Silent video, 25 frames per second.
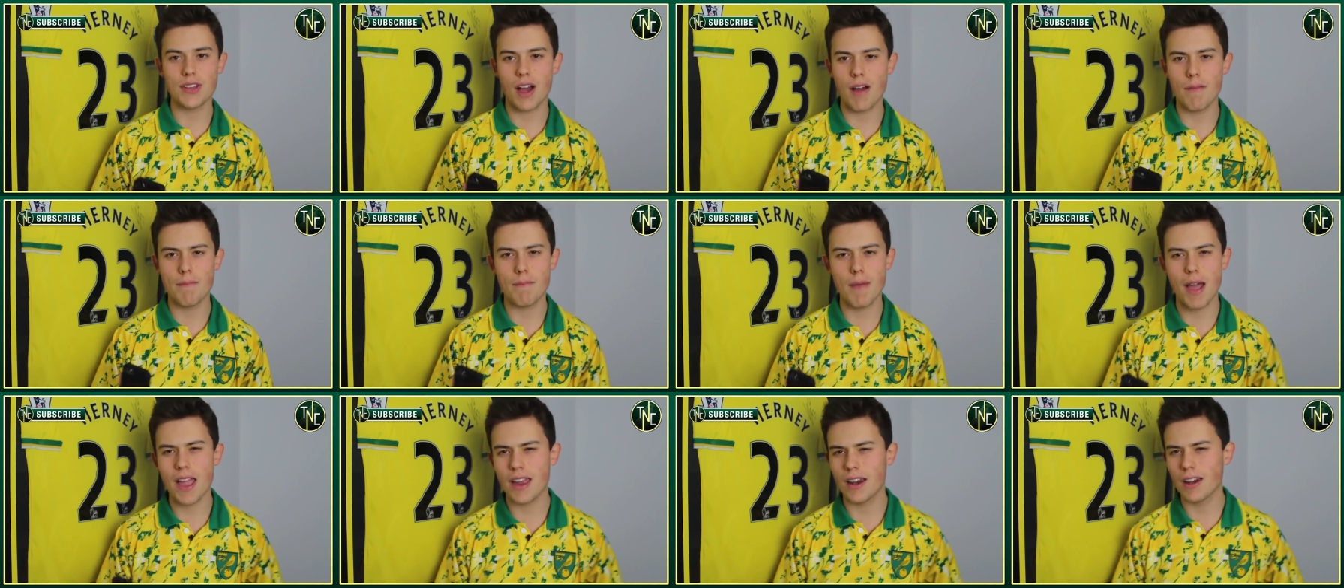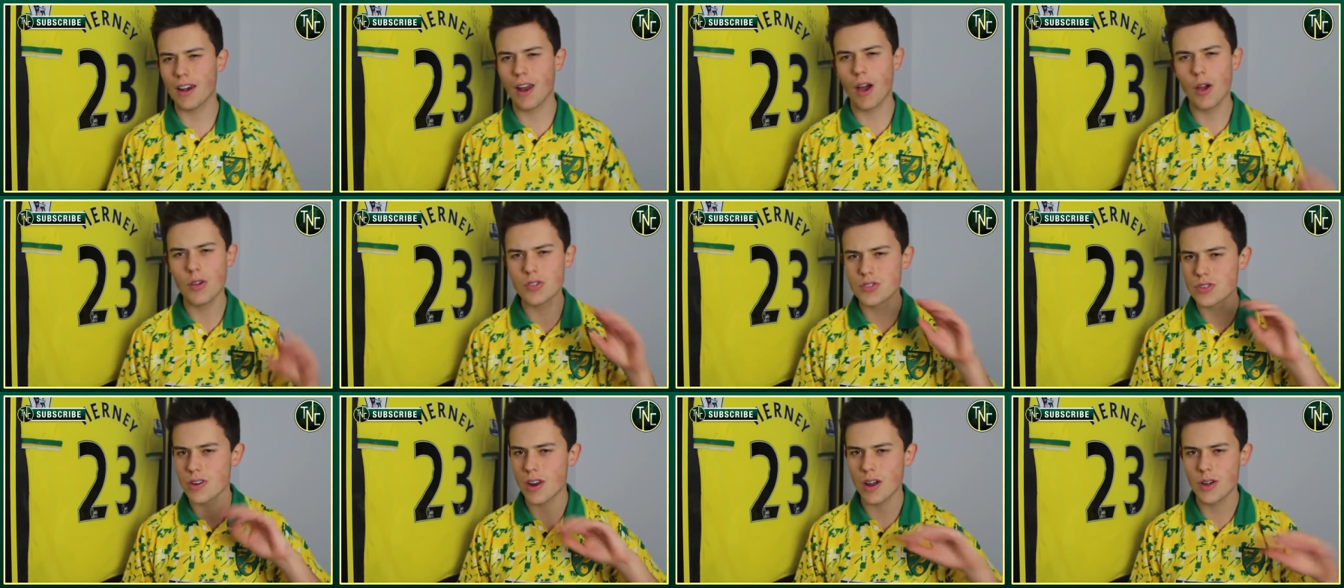I make
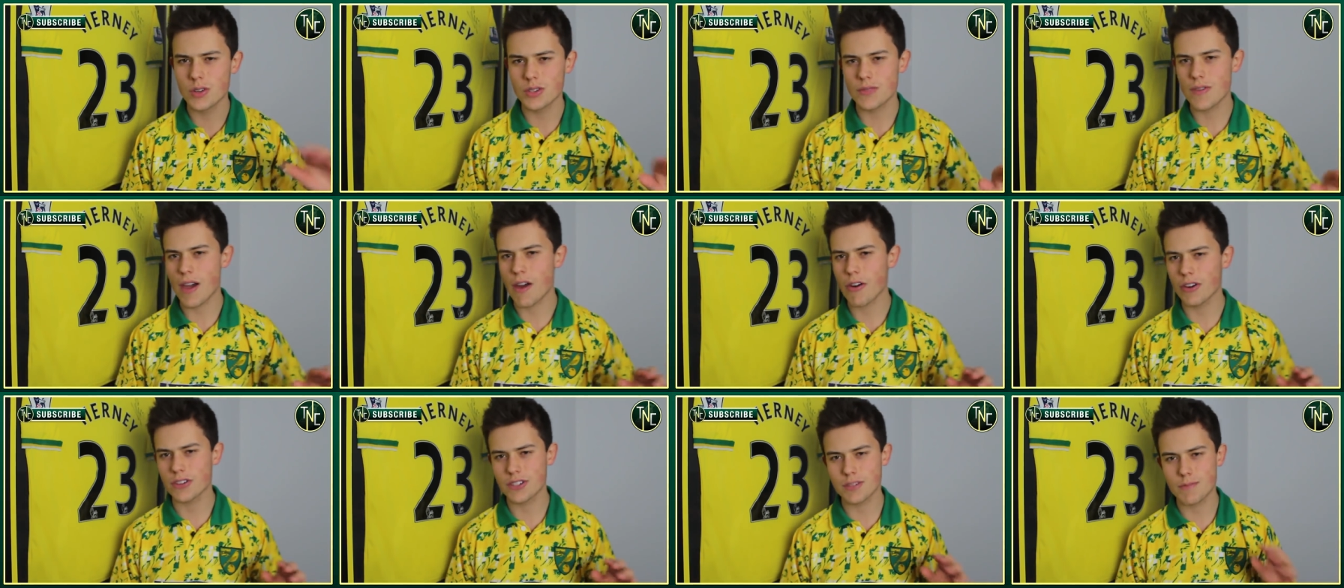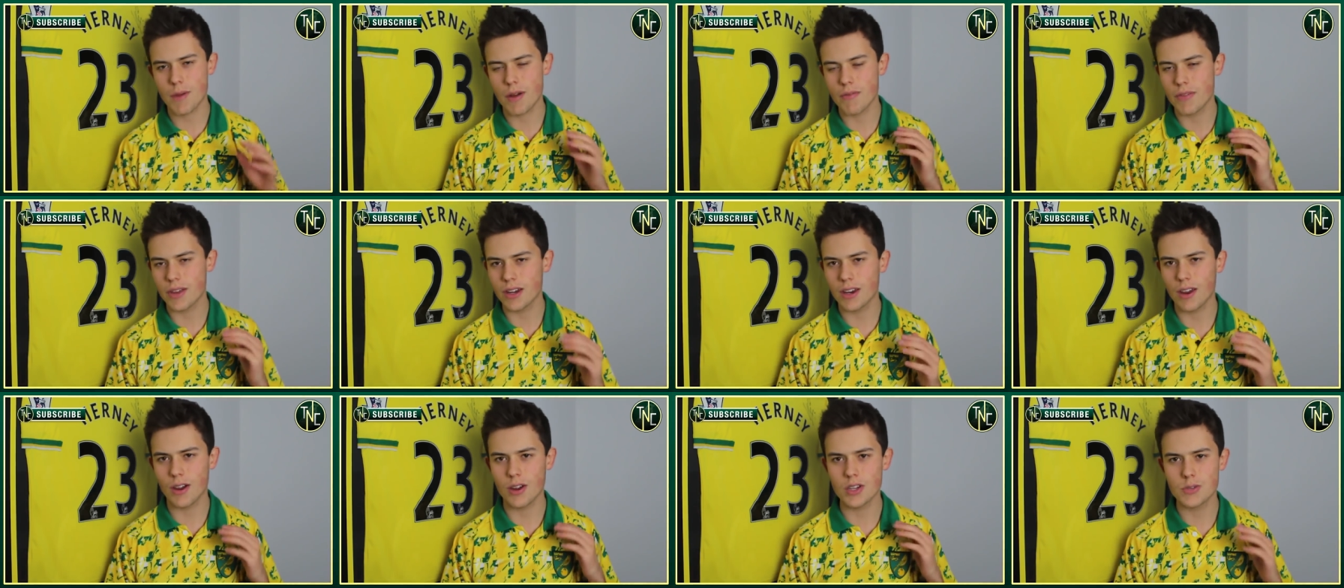loads and loads of errors in my
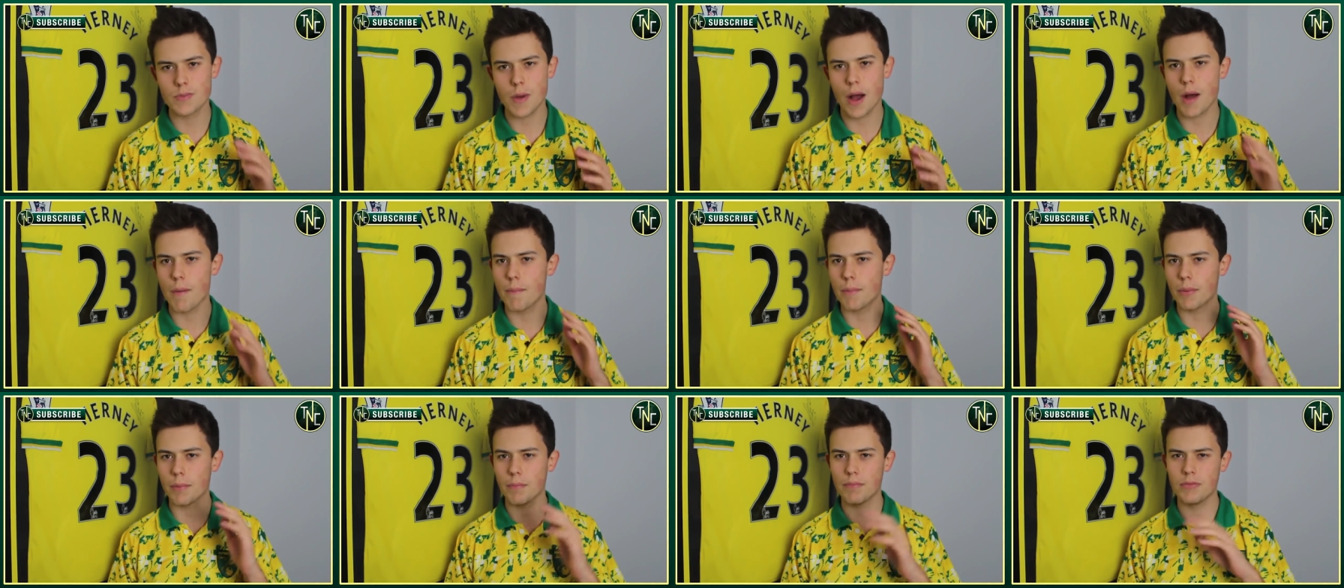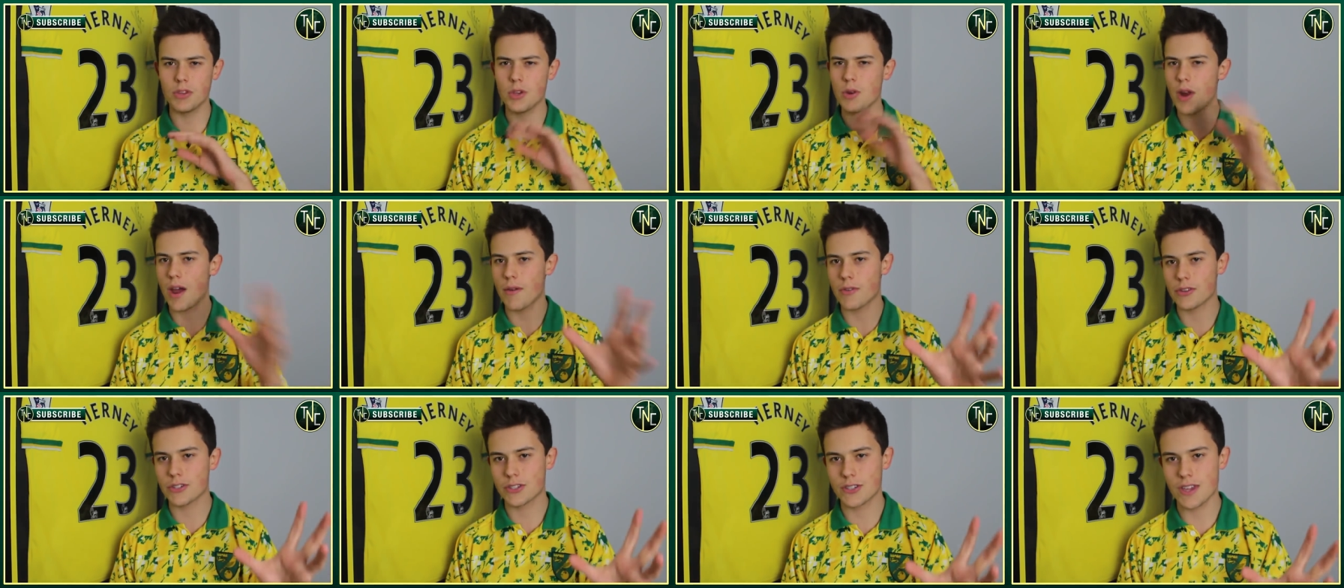videos, but you
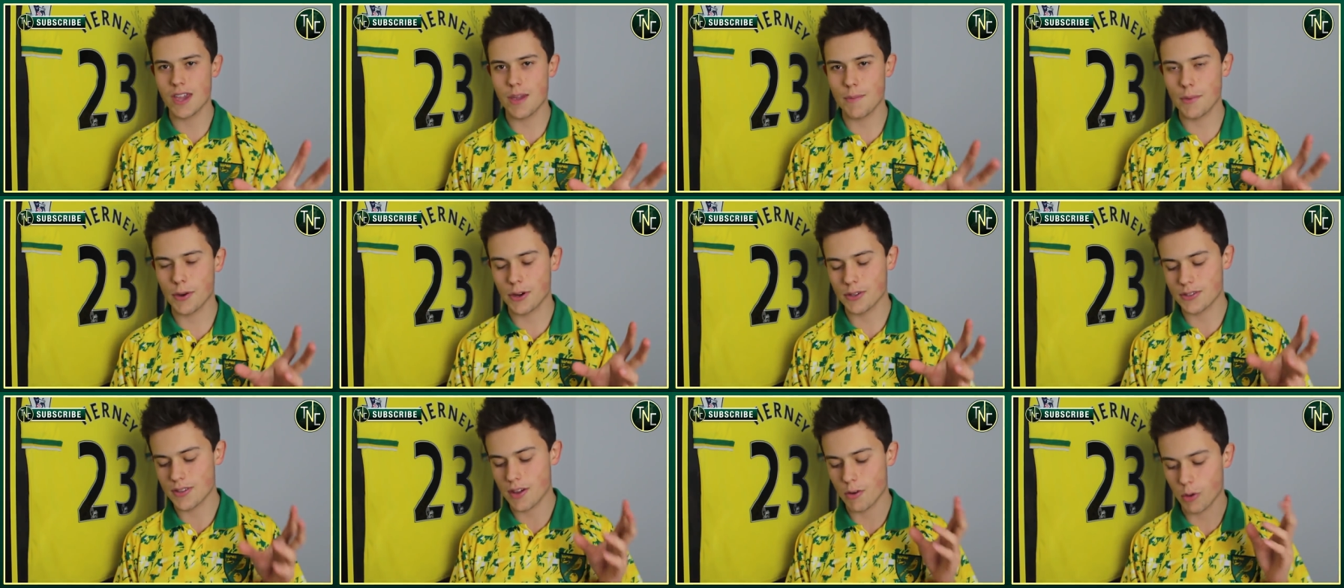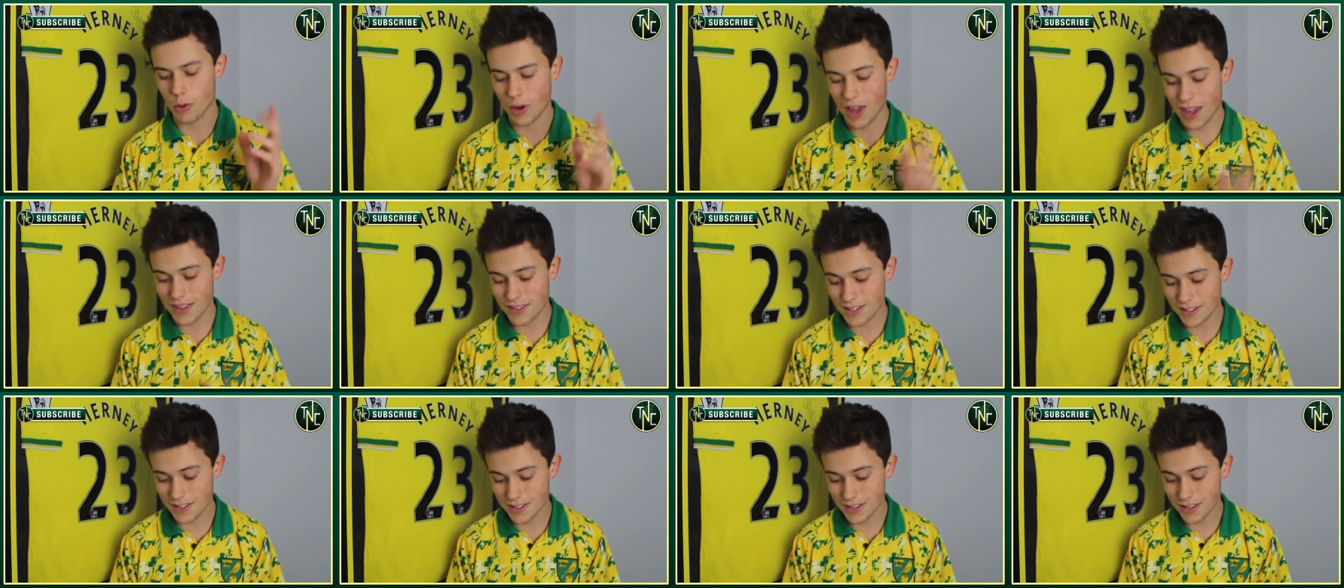never see it because they're all
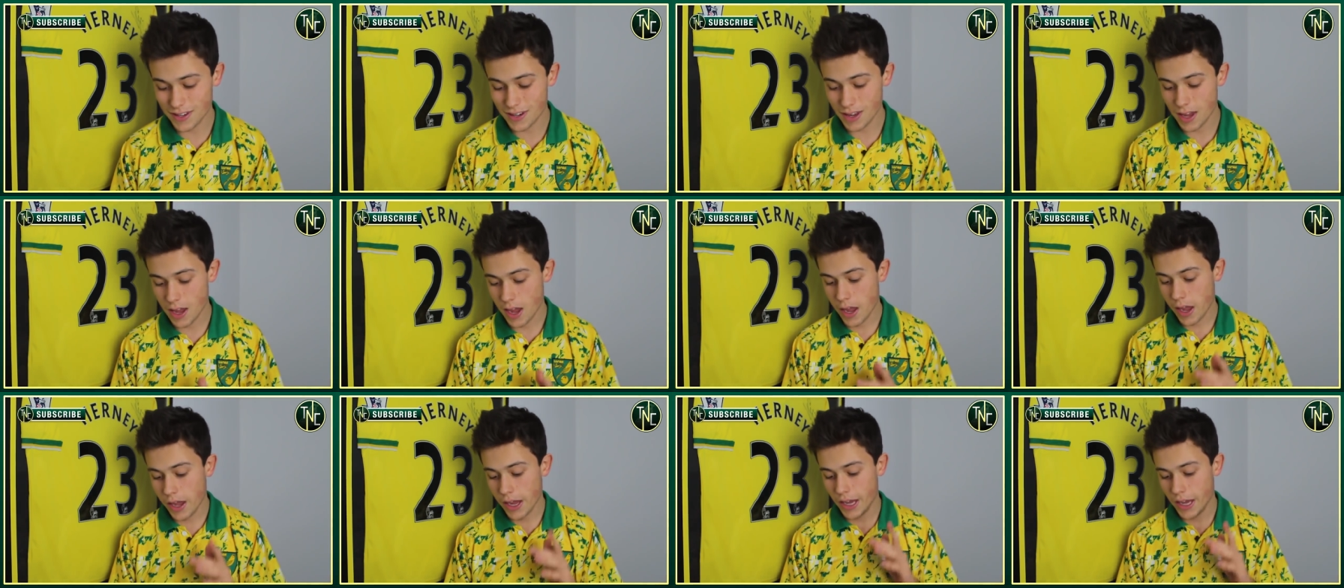edited.